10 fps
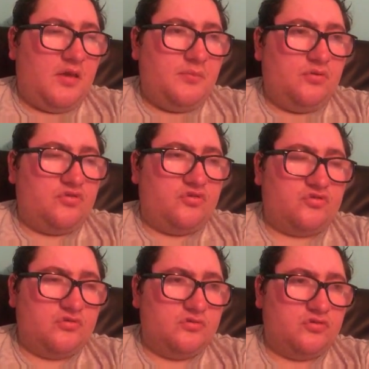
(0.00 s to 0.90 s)
people
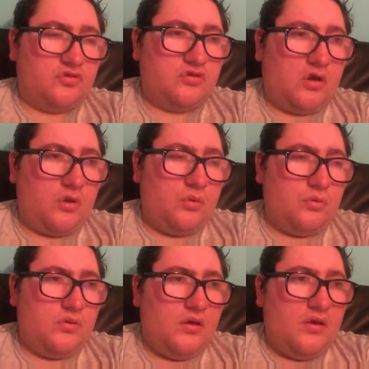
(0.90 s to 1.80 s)
to know
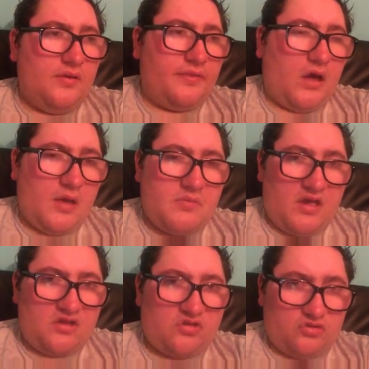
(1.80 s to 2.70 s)
that I'm
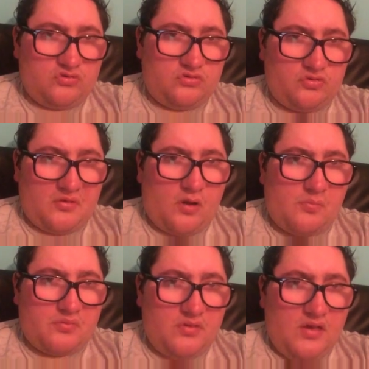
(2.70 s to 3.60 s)
here to
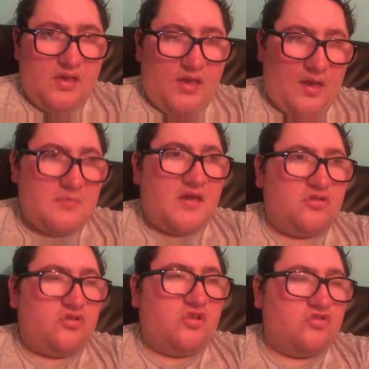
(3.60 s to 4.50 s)
help. I
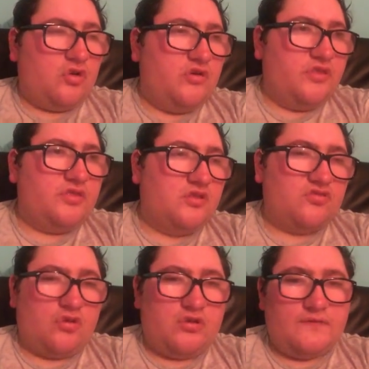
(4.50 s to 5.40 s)
may do the jokey
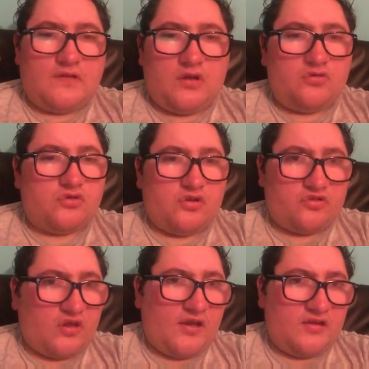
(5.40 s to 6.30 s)
videos on
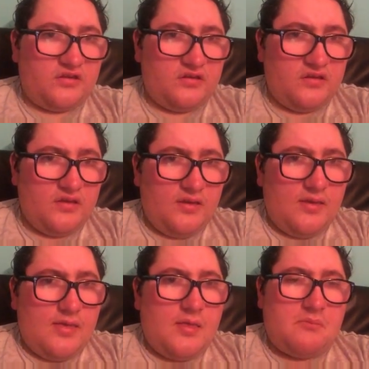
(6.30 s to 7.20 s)
the side,
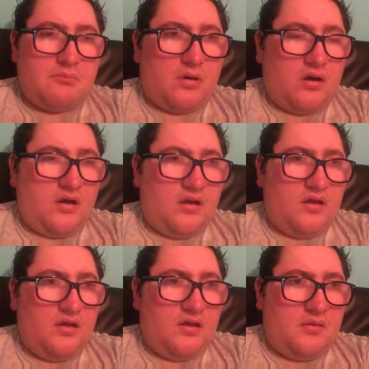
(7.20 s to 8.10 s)
but
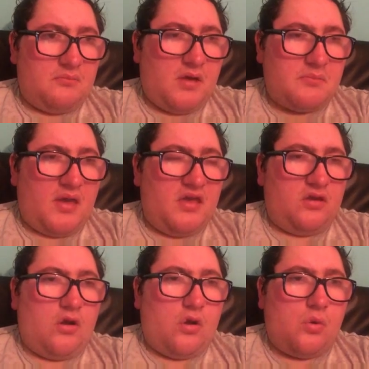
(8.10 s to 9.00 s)
my
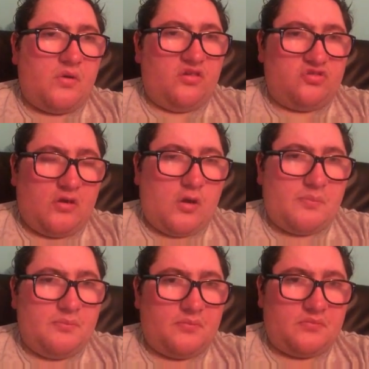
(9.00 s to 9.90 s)
main goal is to
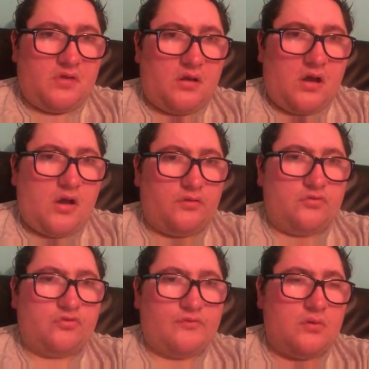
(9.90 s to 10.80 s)
help
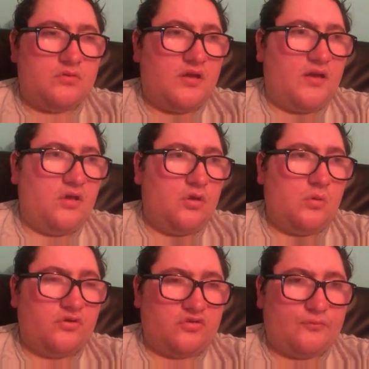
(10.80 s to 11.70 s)
others around there
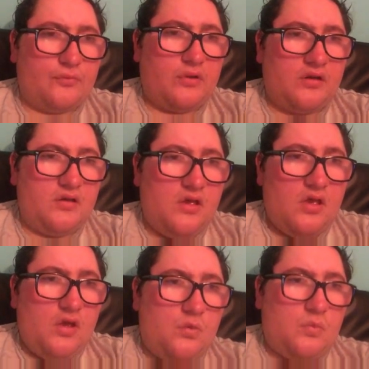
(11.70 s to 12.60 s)
who are suffering
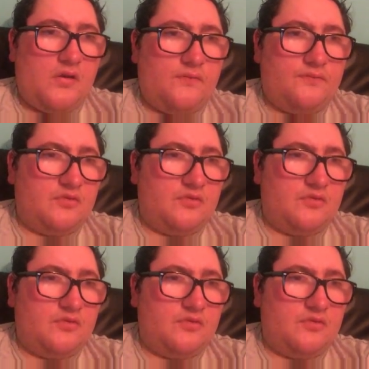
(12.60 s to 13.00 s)
with